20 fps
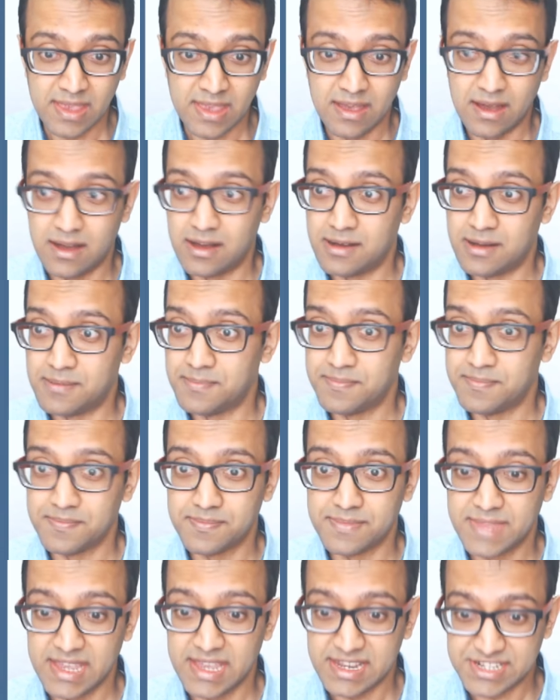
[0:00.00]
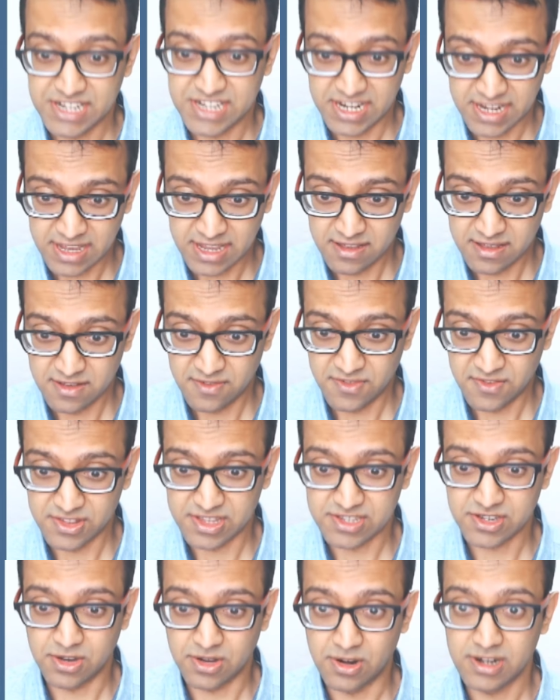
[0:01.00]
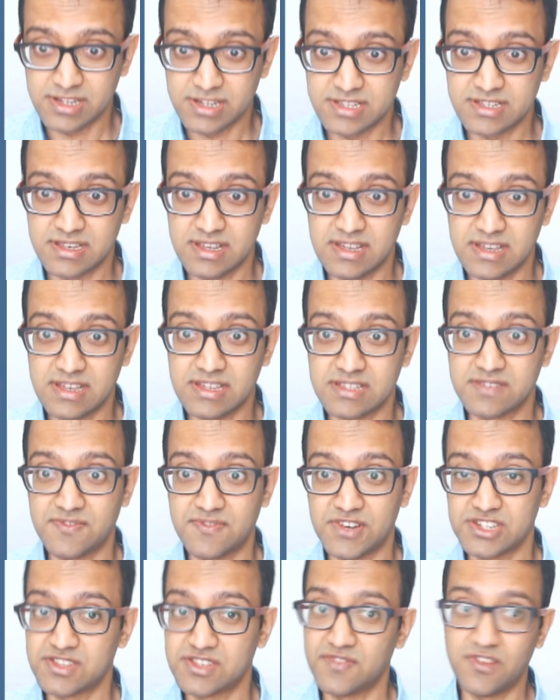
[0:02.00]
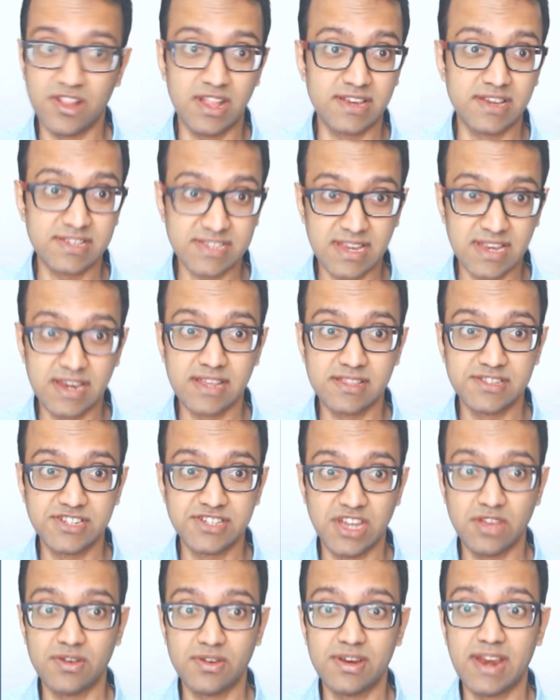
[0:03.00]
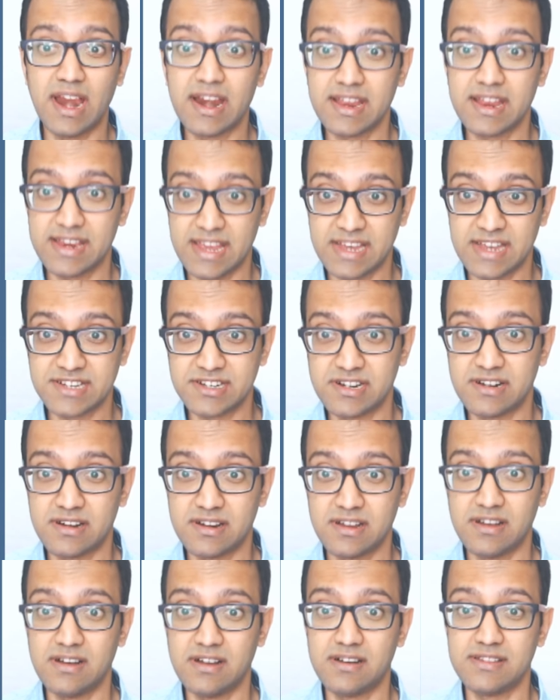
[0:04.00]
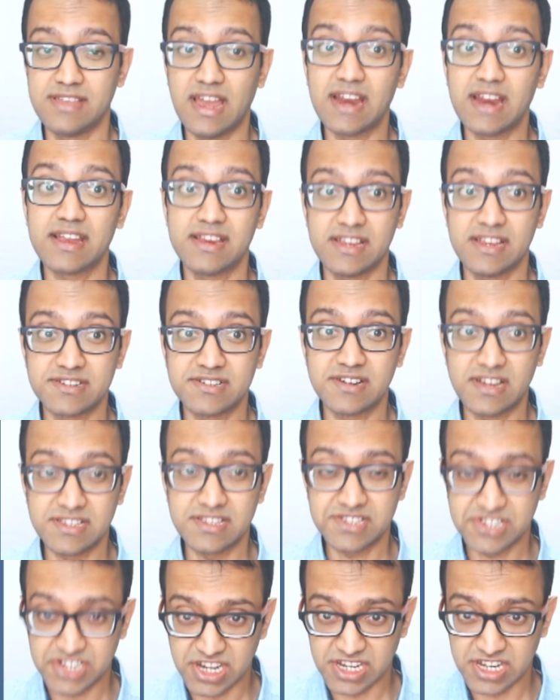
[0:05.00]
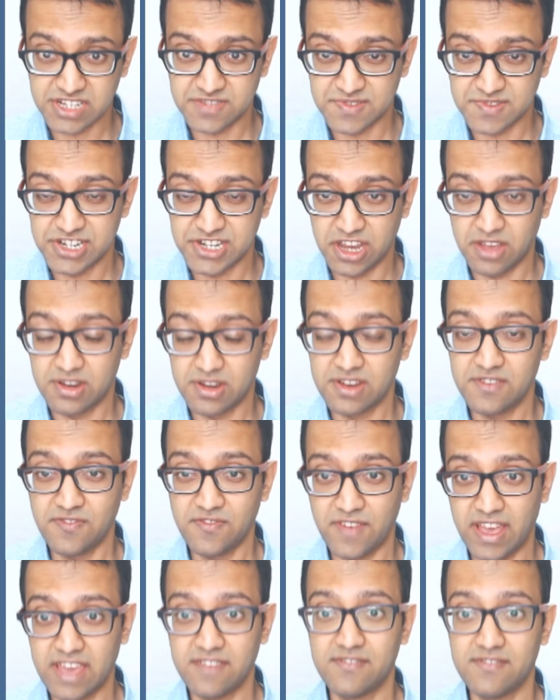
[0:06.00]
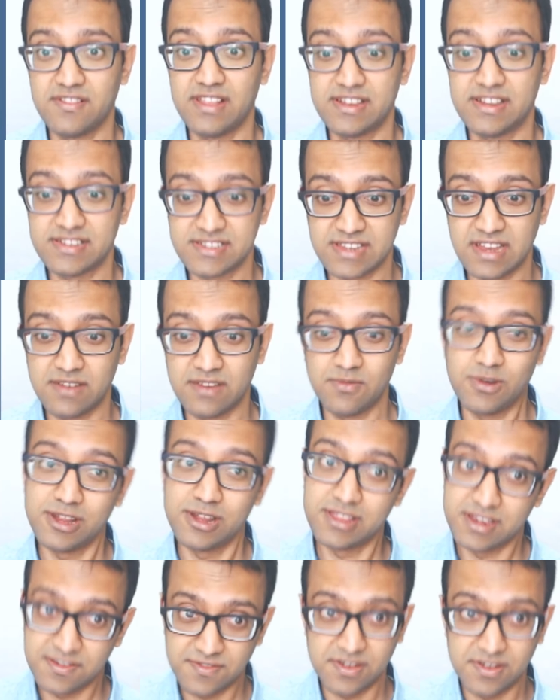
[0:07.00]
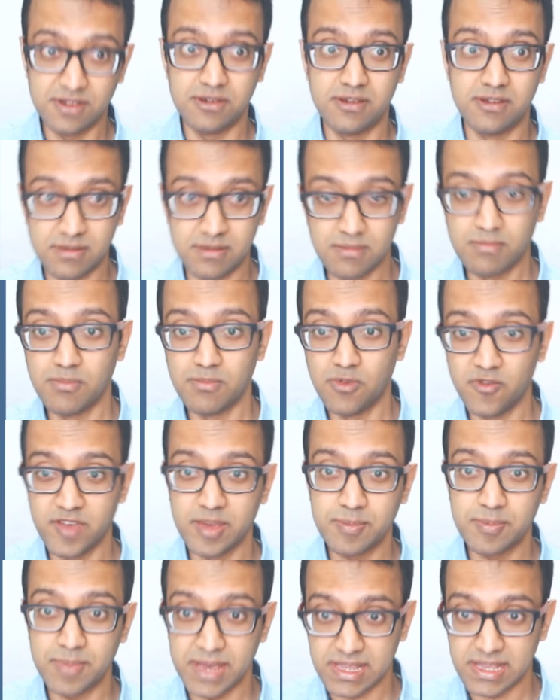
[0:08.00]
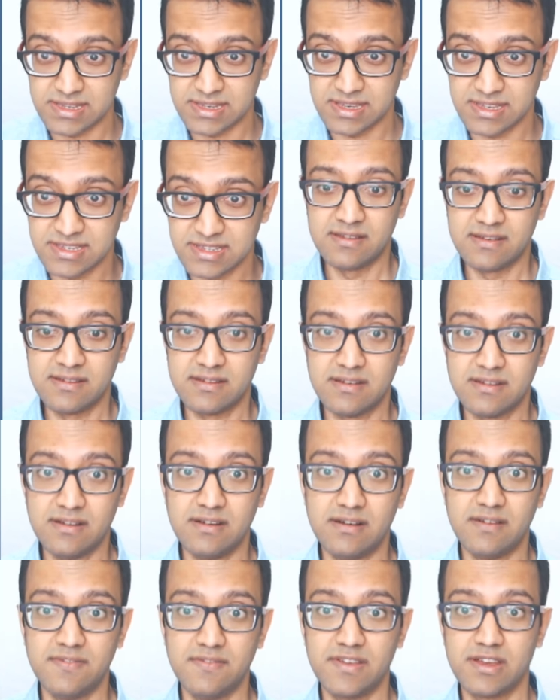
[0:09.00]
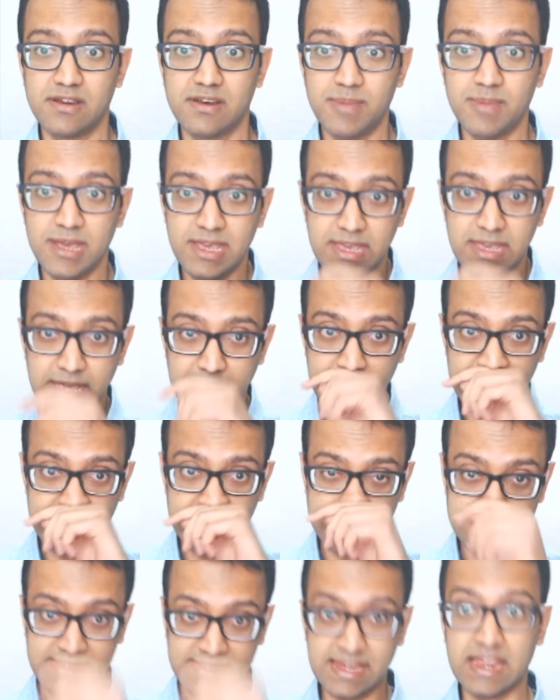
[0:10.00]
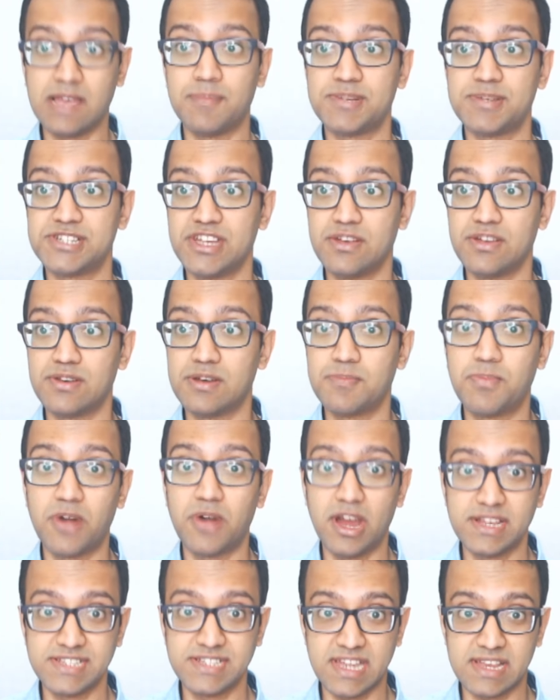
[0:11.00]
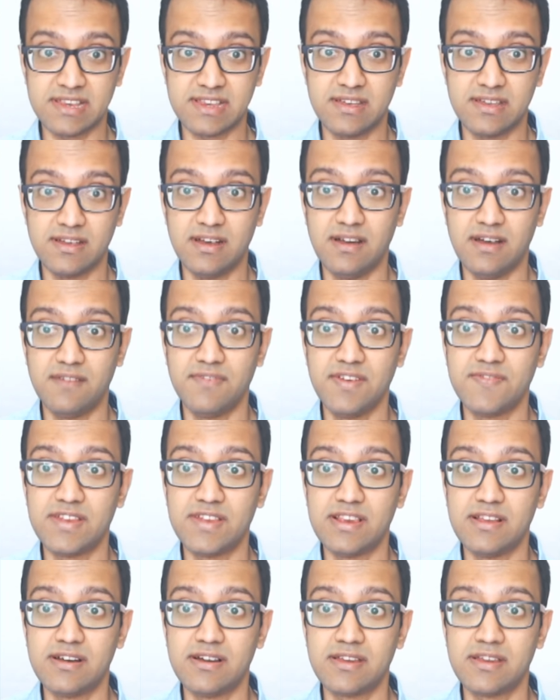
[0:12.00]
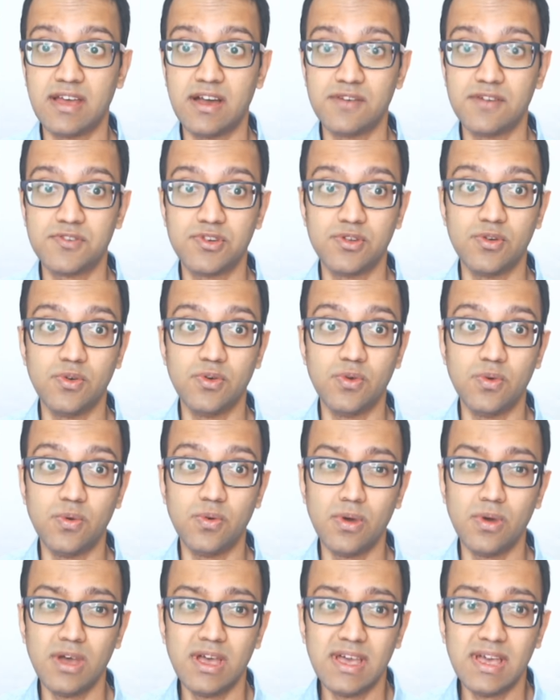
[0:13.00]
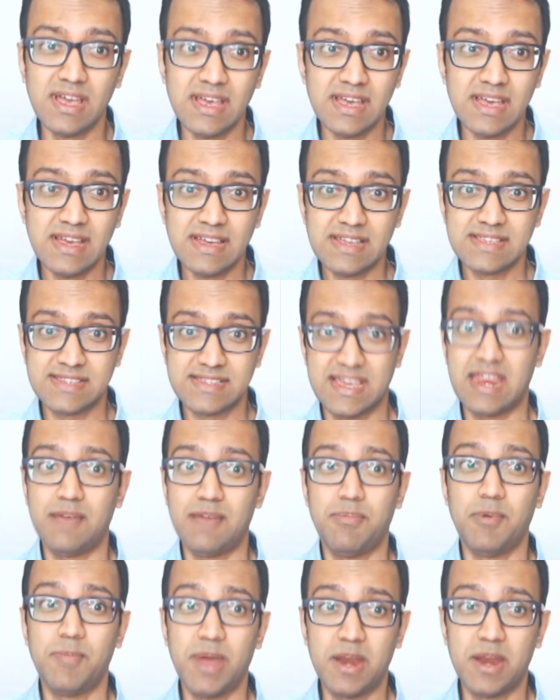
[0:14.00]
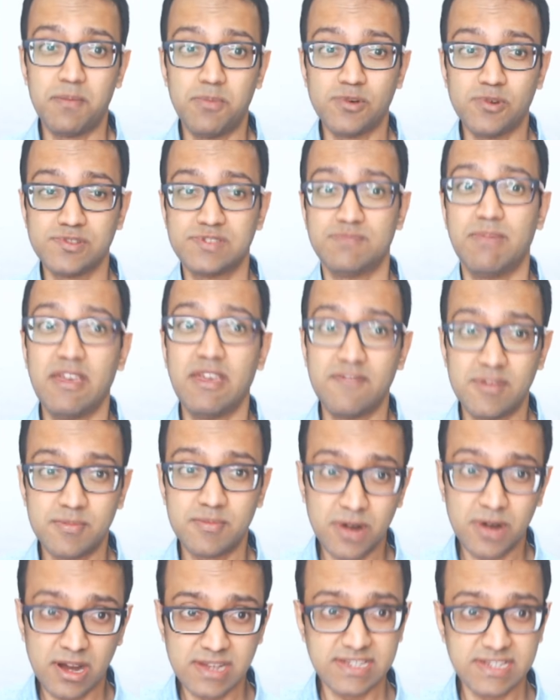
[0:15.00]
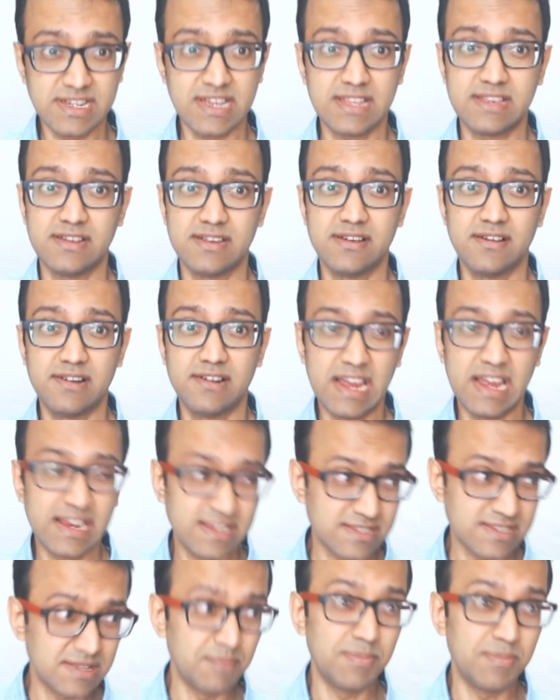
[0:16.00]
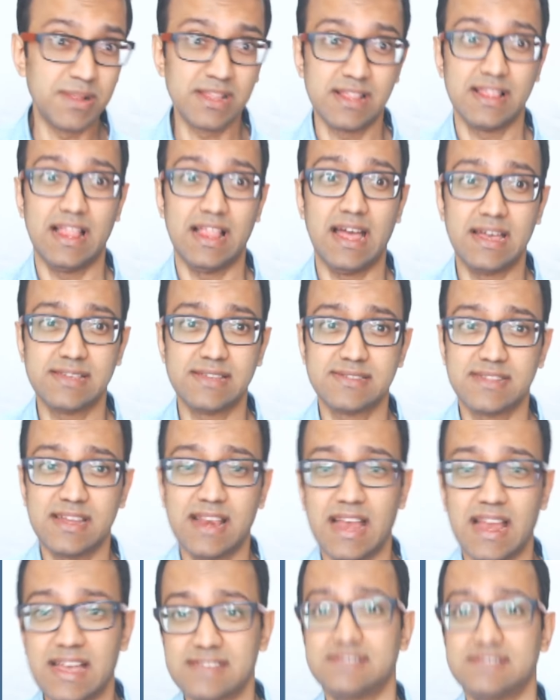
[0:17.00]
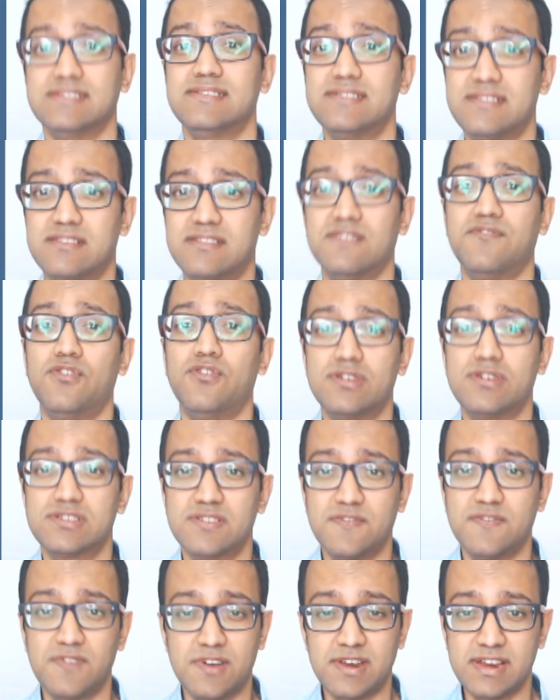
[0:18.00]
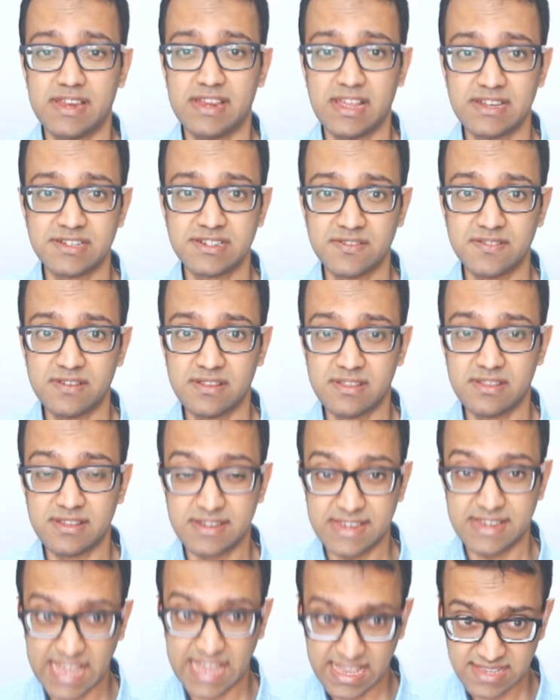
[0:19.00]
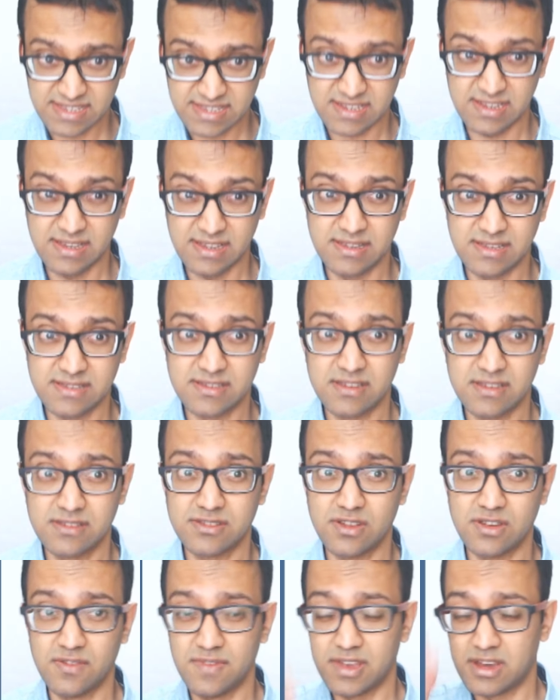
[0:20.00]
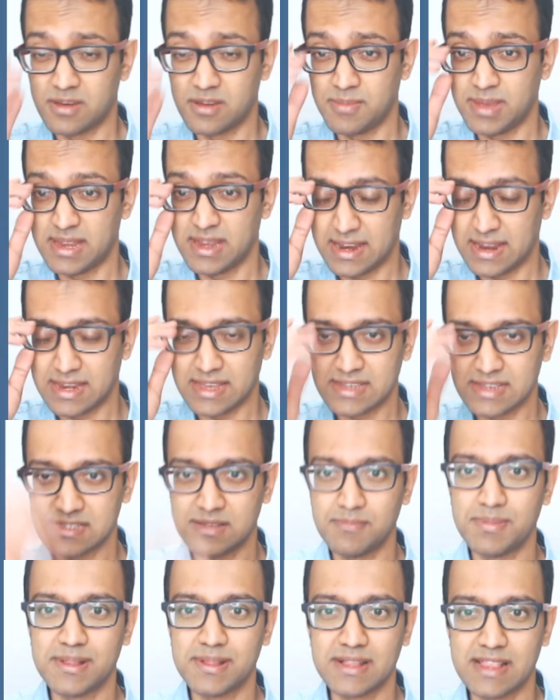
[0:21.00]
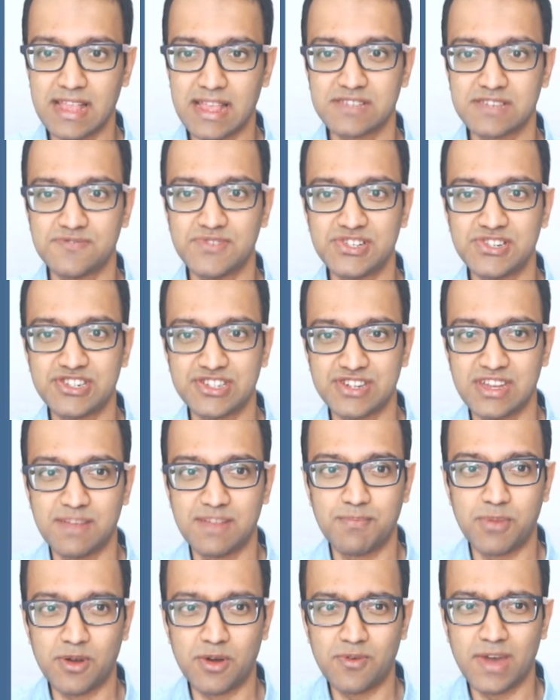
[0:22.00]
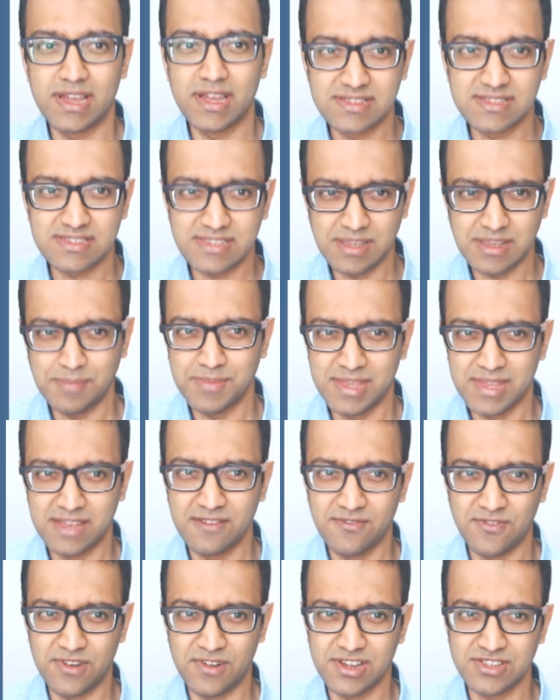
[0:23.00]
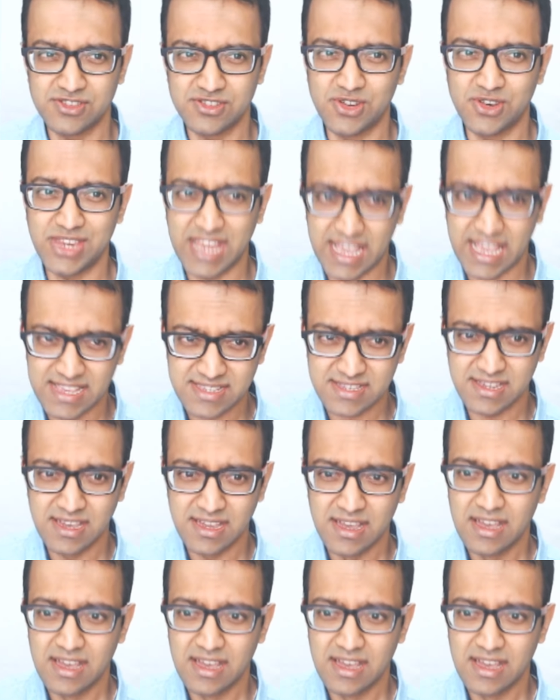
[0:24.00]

Um, the agenda for this course is first of all understanding the JUnit architecture. Uh, the architecture has changed with JUnit 5. We'll understand what are the different moving pieces. Uh, we're going to be setting up a JUnit project. Uh, we will learn how to set up a bare bones Maven project, write a simple class. The class isn't the focus of our attention, the test is. So we're going to be writing a simple class which provides something for us to test,